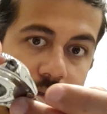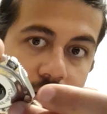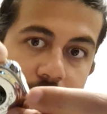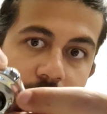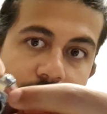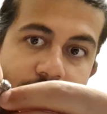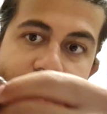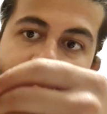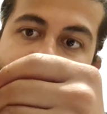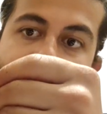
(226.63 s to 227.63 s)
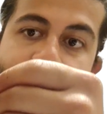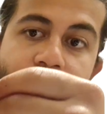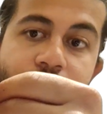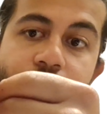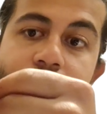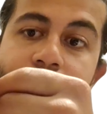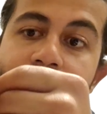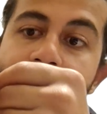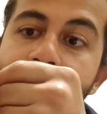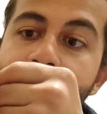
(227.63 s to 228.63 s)
It just scraped off with
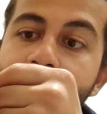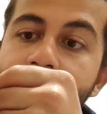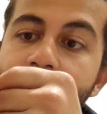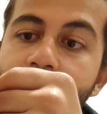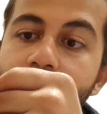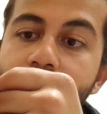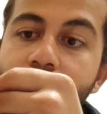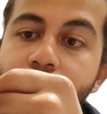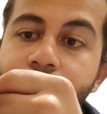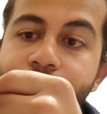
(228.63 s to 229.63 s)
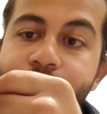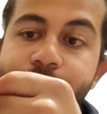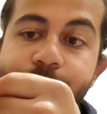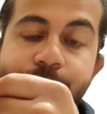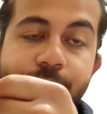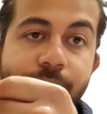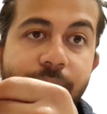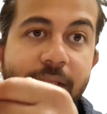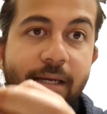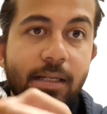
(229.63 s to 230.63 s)
my um,
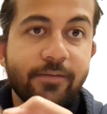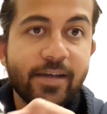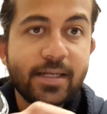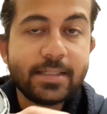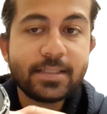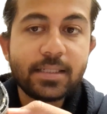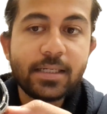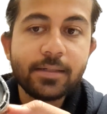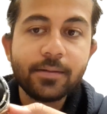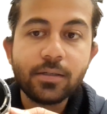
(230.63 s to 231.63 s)
nail very easily.